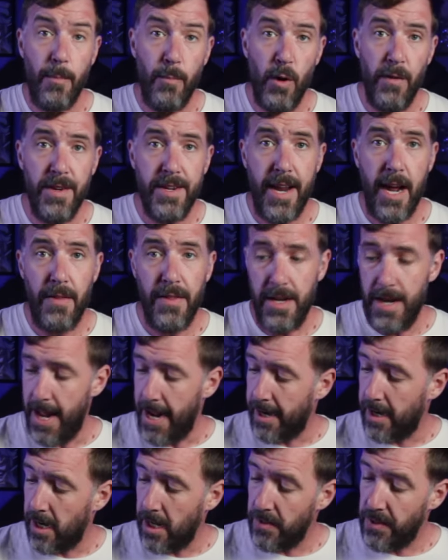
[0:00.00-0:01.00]
moving down the
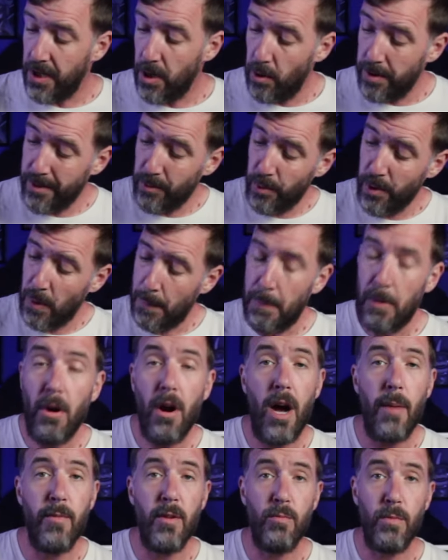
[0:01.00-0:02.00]
neck. The only real
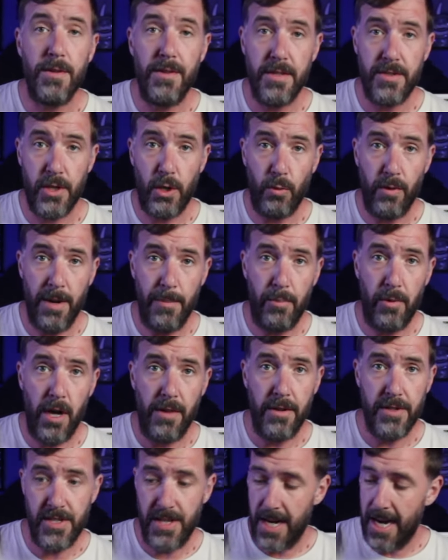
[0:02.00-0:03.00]
problem with this Girt
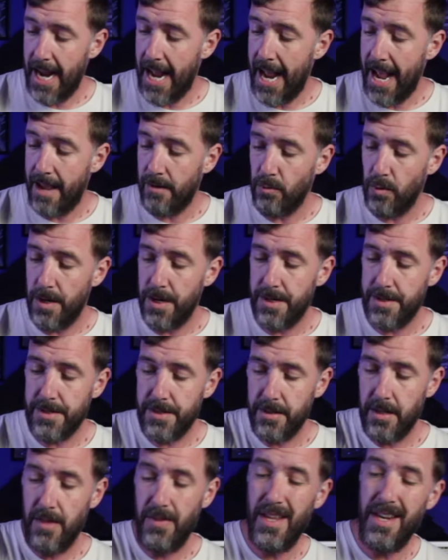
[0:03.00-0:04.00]
Brothers that I had
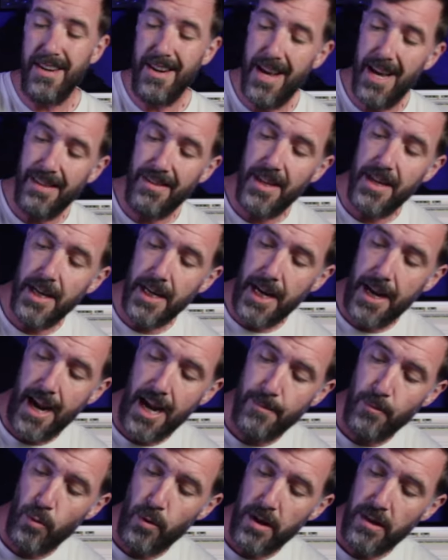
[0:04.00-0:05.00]
was the nut that it
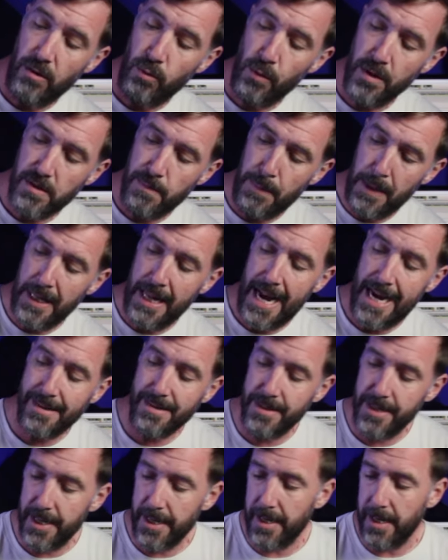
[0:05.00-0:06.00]
came with was
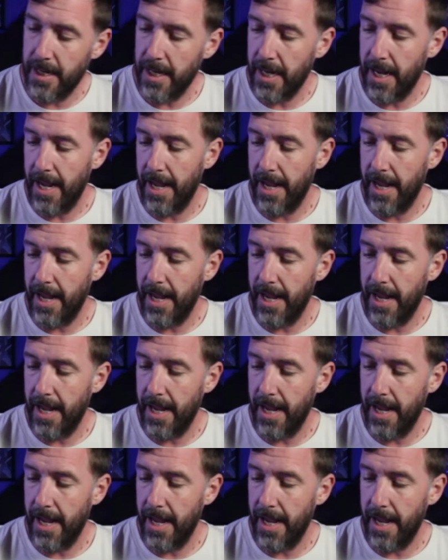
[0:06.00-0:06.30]
plastic,